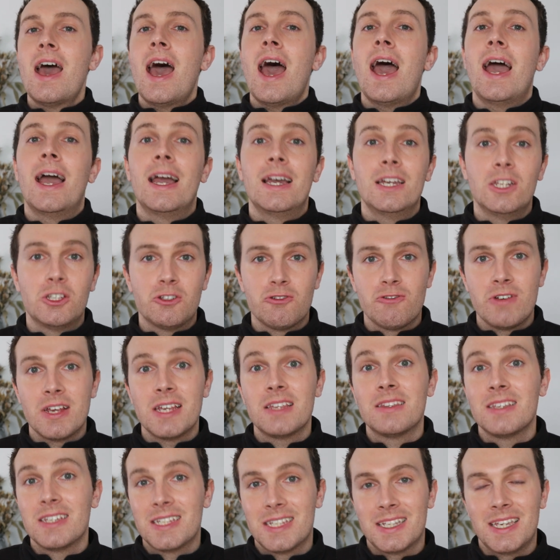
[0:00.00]

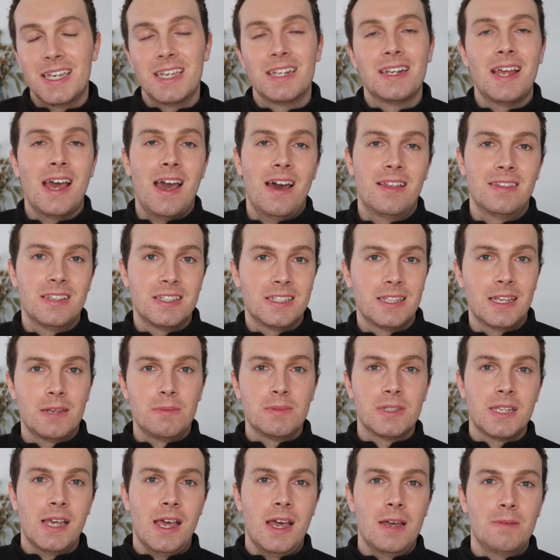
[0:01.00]
hydrate the skin at the
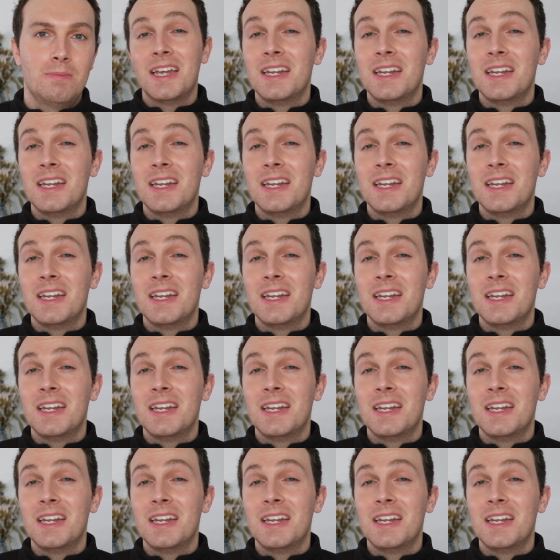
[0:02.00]
same time.